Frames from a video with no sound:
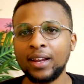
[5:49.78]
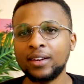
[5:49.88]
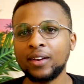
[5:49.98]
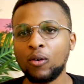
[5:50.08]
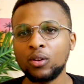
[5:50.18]

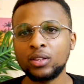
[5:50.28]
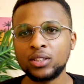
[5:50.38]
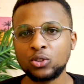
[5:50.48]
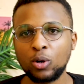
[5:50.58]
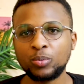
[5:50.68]
and all
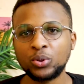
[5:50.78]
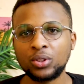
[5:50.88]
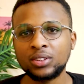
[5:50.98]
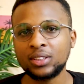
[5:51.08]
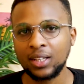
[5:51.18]
these
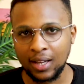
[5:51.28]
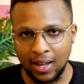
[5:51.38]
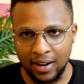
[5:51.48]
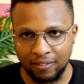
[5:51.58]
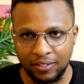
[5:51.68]
options
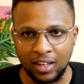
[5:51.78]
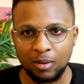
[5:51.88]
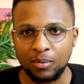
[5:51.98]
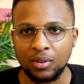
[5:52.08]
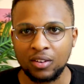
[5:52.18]
are
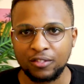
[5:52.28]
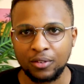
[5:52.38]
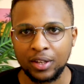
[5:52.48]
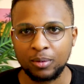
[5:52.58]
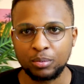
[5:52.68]
available
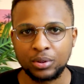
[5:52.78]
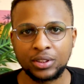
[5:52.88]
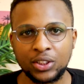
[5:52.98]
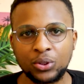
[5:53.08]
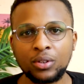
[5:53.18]
for
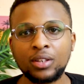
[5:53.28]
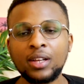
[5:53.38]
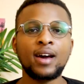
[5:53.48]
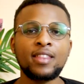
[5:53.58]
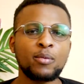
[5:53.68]
importation.
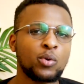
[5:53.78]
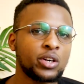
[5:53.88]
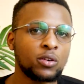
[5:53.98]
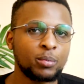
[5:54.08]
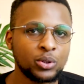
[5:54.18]
The other
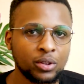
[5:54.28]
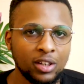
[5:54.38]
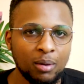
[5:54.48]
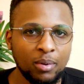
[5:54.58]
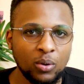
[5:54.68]
model we'll be
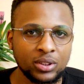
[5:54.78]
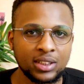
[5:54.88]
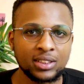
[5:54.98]
talking about